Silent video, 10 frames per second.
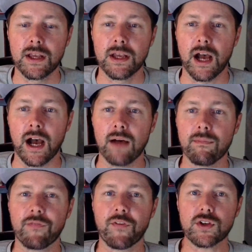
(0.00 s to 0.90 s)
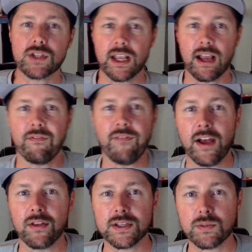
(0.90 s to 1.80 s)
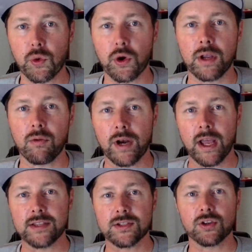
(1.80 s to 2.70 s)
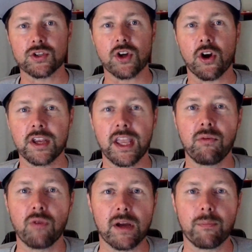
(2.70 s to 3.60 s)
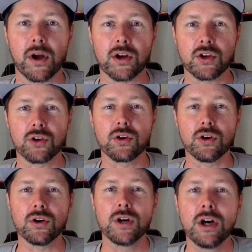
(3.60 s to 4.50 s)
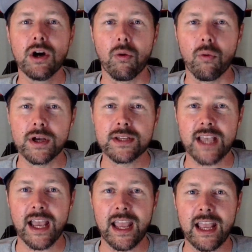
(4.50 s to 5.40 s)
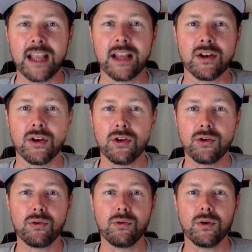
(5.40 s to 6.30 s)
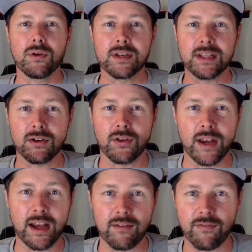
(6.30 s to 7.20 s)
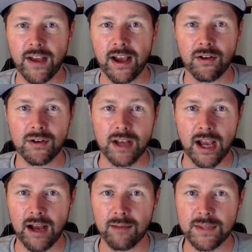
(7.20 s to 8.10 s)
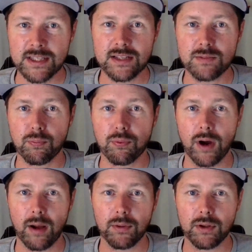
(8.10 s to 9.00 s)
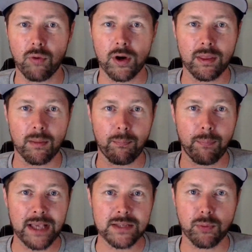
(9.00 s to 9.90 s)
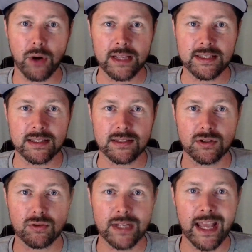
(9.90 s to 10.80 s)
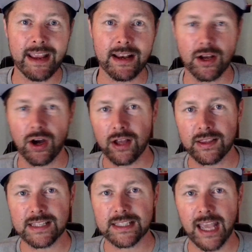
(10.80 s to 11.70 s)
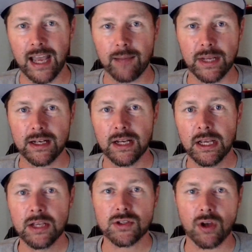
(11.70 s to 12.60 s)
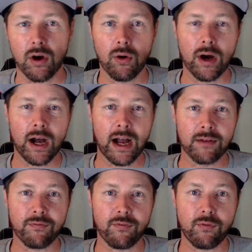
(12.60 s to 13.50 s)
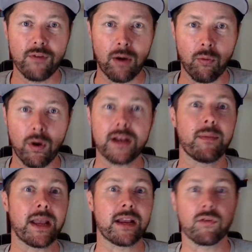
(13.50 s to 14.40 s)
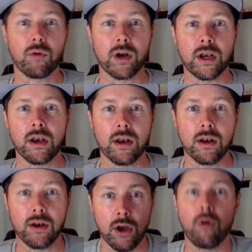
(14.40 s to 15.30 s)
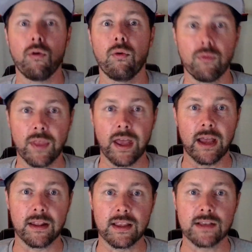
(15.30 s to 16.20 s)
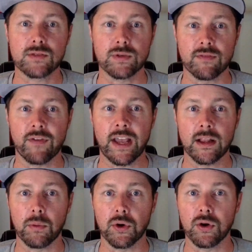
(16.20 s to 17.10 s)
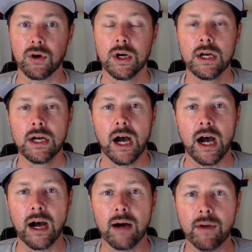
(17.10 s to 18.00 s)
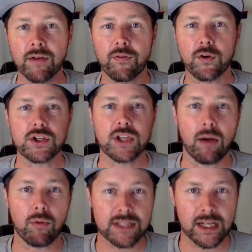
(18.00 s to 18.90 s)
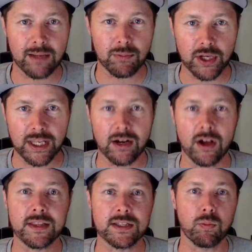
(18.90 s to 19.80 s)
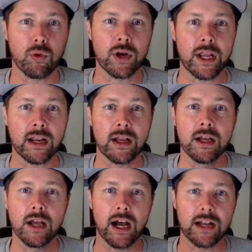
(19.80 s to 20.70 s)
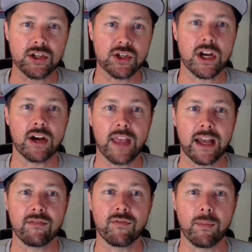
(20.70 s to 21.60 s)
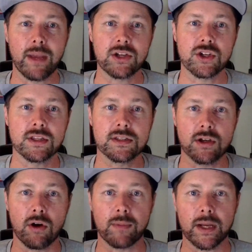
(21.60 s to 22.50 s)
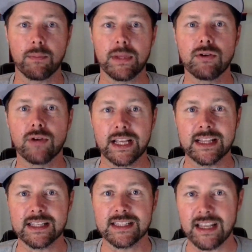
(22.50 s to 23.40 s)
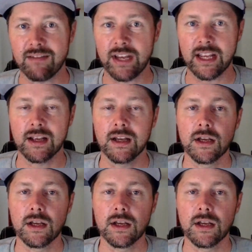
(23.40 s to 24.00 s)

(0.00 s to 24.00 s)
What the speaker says: The first thing I found this morning when I searched Arcade 1UP on Google was a new deal that I had found. This is probably one of the best prices to date on this cabinet. So I wanted to make everyone know that this was available. Unfortunately, I wasn't able to get on this morning to share that information, so I'm going to be doing it this evening.